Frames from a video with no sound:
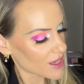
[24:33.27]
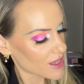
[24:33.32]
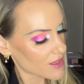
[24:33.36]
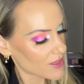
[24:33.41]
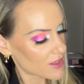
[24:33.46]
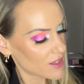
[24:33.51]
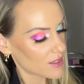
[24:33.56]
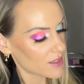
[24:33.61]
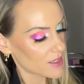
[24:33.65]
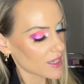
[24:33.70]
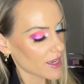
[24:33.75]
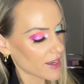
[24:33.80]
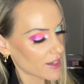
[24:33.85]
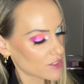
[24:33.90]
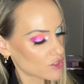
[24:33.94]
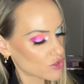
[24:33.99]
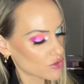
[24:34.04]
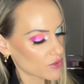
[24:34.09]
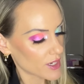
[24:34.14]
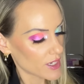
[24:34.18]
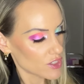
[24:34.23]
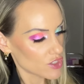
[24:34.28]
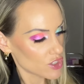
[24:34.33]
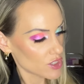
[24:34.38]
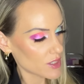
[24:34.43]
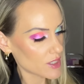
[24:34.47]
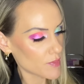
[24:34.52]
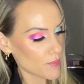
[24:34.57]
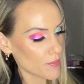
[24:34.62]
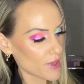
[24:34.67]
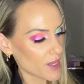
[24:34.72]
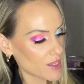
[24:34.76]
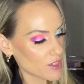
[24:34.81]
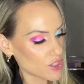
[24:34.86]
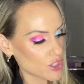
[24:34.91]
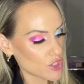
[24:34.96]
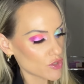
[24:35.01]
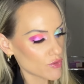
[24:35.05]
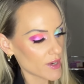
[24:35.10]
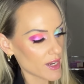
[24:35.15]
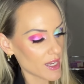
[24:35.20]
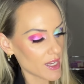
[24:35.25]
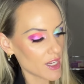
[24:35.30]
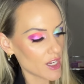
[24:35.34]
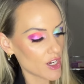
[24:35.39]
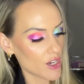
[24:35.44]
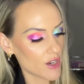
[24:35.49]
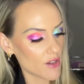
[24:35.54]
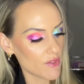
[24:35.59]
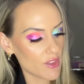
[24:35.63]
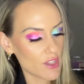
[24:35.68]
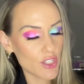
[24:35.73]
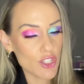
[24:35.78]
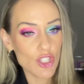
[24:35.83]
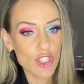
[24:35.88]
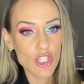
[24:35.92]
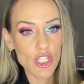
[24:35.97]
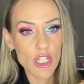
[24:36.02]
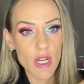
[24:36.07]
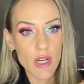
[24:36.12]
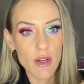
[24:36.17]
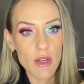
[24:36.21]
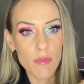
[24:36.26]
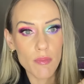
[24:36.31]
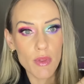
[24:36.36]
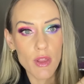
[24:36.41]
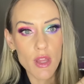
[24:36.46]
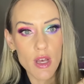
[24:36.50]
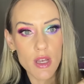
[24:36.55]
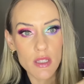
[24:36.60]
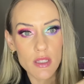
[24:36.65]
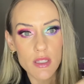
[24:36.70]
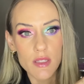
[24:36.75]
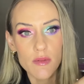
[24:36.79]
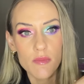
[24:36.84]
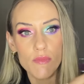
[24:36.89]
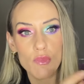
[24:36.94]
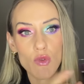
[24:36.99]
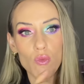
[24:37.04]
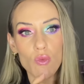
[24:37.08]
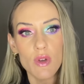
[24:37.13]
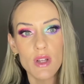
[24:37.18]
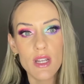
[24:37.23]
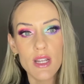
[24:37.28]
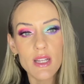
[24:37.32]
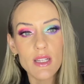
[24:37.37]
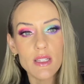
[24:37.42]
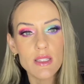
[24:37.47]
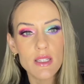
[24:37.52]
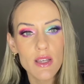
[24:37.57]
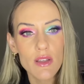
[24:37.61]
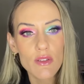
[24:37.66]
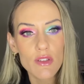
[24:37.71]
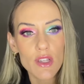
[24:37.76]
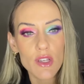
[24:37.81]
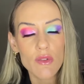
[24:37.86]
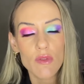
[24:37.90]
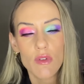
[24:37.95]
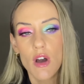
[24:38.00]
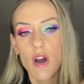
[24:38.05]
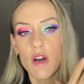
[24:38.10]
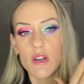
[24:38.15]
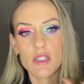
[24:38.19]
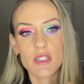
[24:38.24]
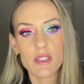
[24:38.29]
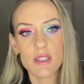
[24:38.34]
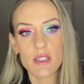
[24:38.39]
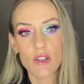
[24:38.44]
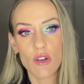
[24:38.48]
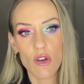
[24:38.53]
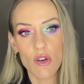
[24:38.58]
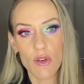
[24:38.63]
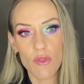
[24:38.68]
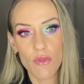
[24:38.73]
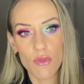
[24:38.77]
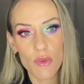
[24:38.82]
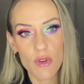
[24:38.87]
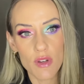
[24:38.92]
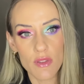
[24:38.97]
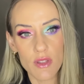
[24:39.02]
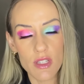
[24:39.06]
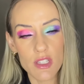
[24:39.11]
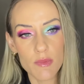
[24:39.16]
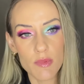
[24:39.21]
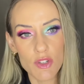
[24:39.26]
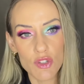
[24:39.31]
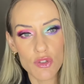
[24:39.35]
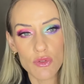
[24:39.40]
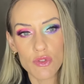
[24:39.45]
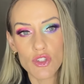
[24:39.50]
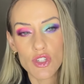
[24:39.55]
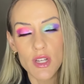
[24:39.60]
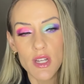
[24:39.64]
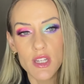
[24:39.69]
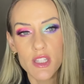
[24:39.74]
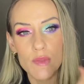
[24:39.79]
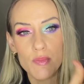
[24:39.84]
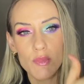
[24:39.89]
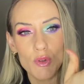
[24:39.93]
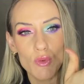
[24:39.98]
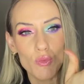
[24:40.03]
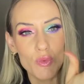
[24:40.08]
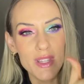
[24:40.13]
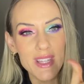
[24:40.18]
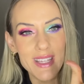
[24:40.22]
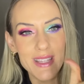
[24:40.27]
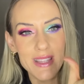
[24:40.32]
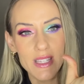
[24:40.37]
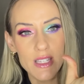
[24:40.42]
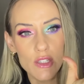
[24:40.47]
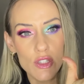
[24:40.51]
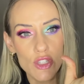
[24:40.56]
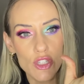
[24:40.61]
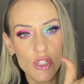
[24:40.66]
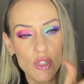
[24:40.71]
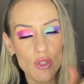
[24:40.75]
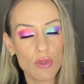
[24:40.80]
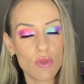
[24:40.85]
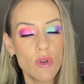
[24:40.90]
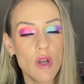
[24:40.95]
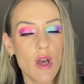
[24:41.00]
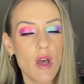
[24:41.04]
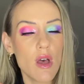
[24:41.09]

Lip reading: this hydrangeas bunch right here, this cherry blossom, when I tell you, honestly, all 4 of these special shades, but really these 2,